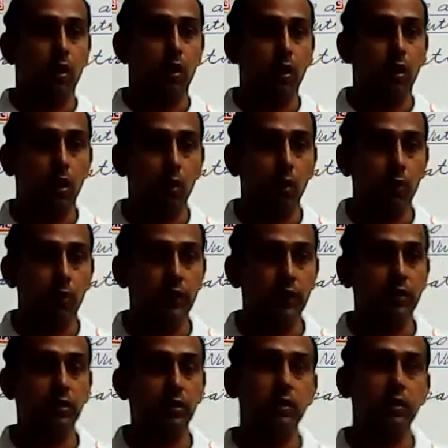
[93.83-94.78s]

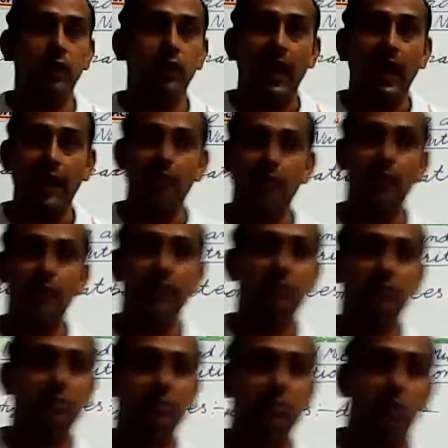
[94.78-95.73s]
combination
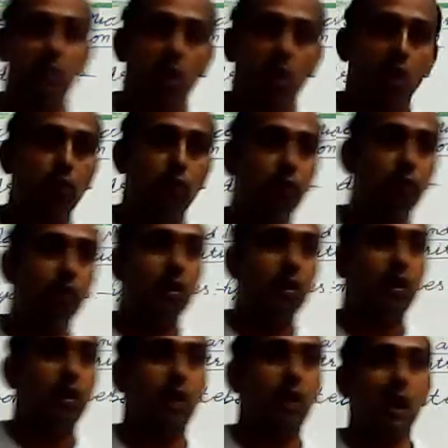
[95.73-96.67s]
elements
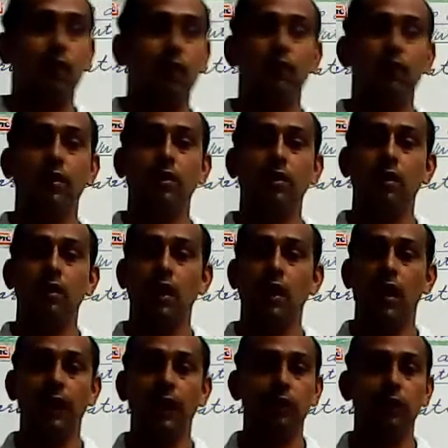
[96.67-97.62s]
of carbon,
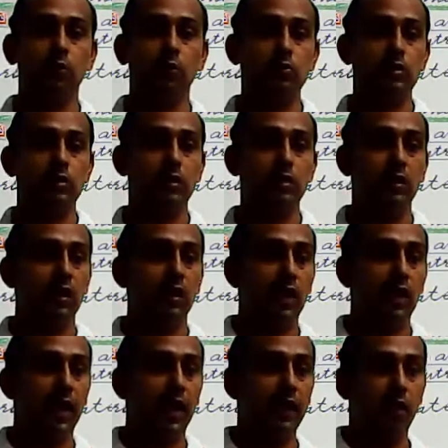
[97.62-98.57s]
hydrogen
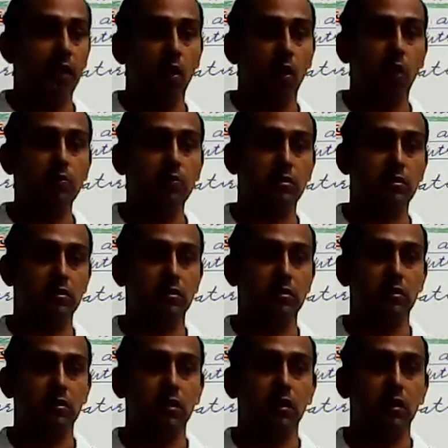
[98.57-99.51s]
and oxygen.
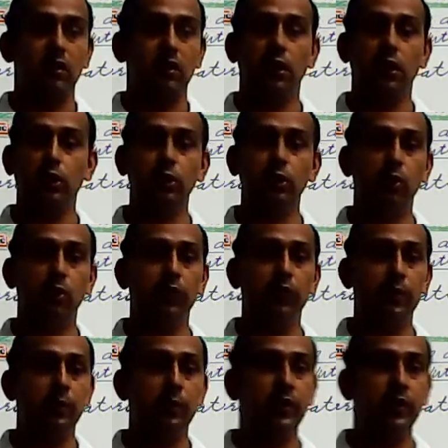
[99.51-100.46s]
The ratio
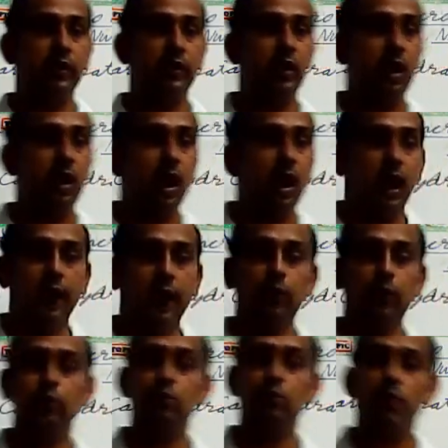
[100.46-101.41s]
between
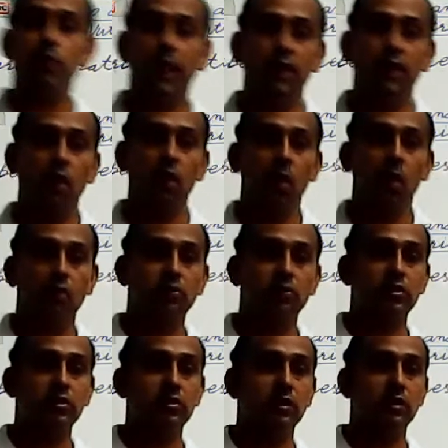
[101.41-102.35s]
hydrogen and
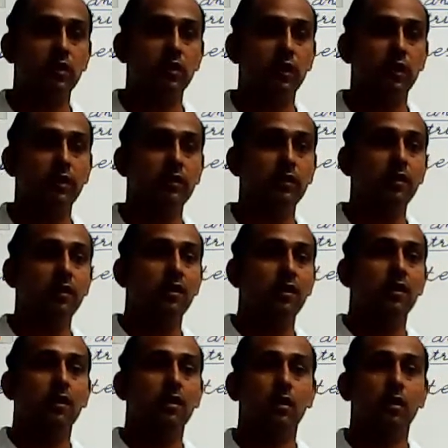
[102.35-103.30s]
oxygen in
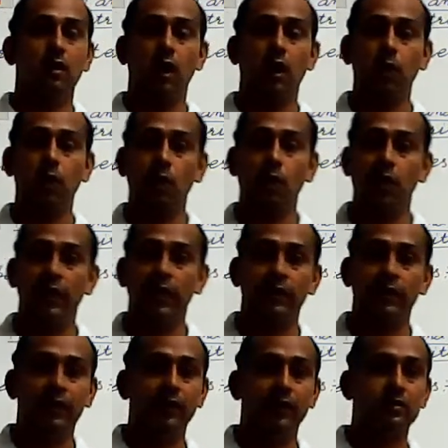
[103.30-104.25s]

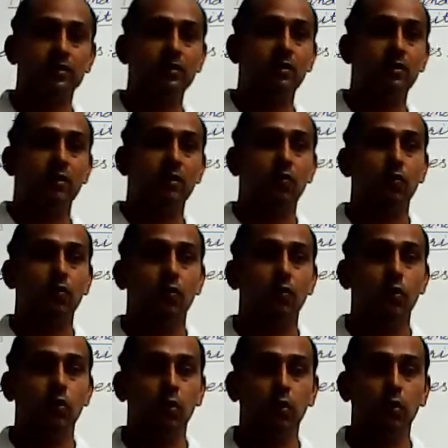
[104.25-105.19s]
carbohydrates
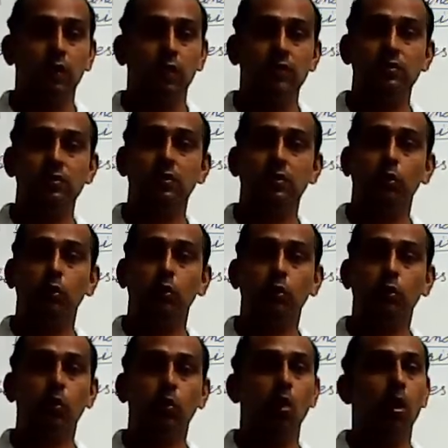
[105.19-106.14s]
is
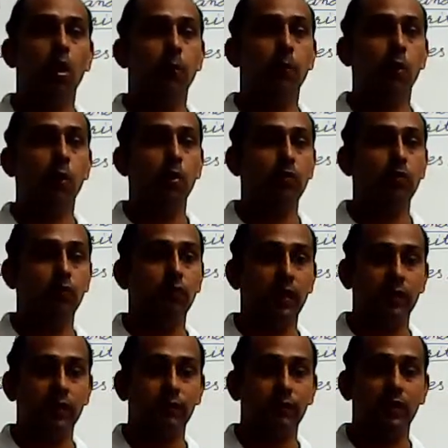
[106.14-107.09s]
2:1.
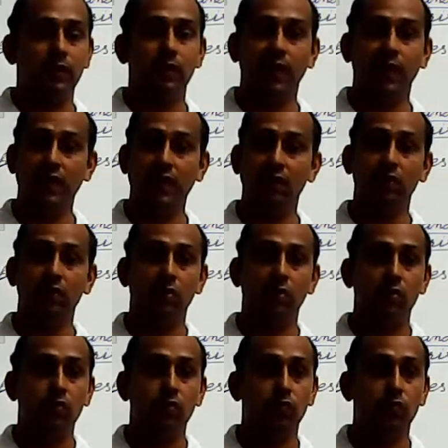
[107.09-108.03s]
Like
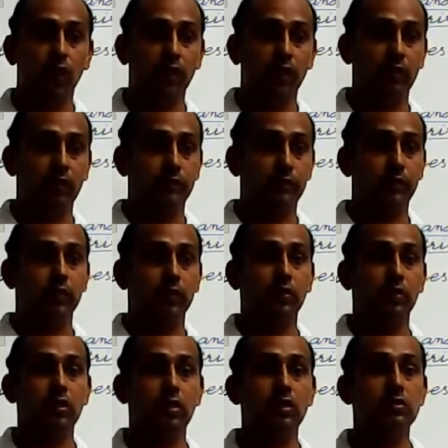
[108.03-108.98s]
water,
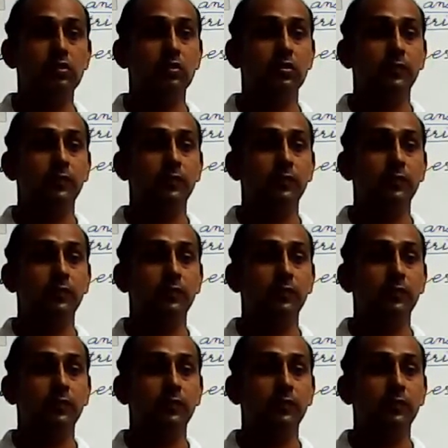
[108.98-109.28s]
these